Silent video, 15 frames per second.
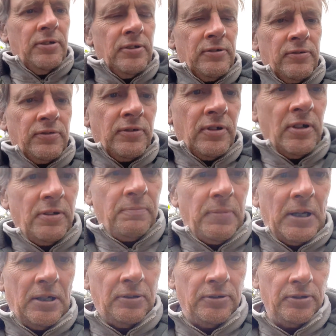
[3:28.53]
of
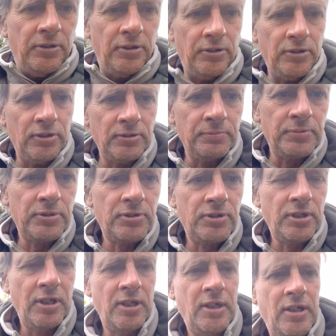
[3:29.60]
powdered herbs,